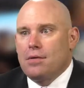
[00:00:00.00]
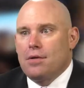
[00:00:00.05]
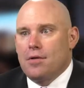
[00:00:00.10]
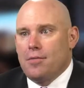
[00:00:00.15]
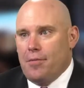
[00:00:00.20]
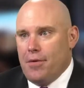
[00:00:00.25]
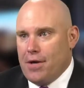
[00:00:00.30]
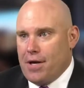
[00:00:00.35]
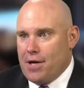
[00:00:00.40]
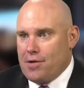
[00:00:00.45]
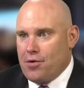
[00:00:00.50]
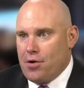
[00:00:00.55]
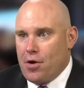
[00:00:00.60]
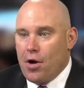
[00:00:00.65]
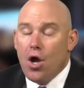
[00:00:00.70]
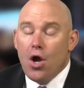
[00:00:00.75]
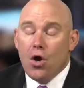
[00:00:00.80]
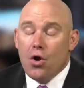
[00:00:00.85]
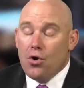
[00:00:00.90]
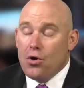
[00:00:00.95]
Display guys are
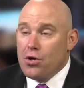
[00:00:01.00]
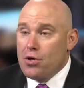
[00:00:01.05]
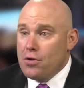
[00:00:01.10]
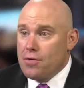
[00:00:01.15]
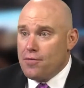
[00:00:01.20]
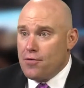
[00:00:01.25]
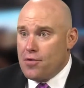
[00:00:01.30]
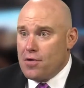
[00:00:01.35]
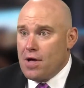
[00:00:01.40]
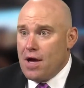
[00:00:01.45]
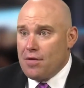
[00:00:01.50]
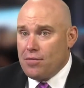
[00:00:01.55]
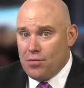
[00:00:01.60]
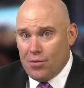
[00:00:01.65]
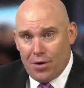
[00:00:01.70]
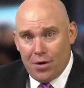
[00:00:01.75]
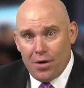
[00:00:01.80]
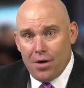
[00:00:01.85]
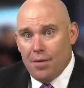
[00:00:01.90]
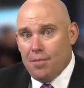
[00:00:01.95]
here. Who are you going to use for software?